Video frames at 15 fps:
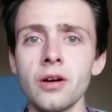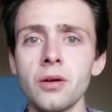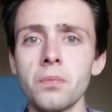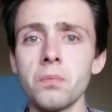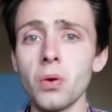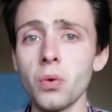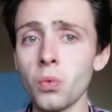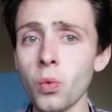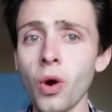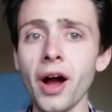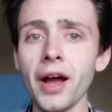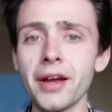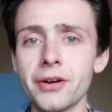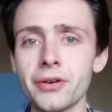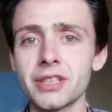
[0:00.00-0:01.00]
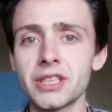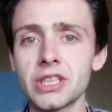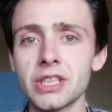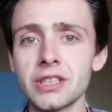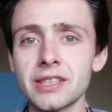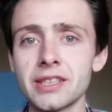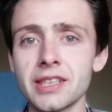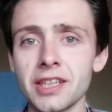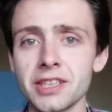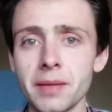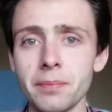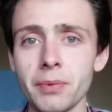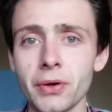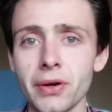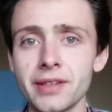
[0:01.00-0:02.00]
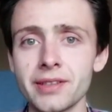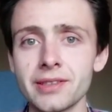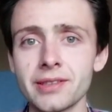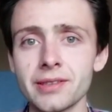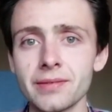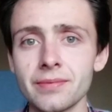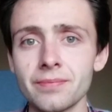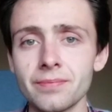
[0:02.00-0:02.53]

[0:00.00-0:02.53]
But why are Christians such hypocrites?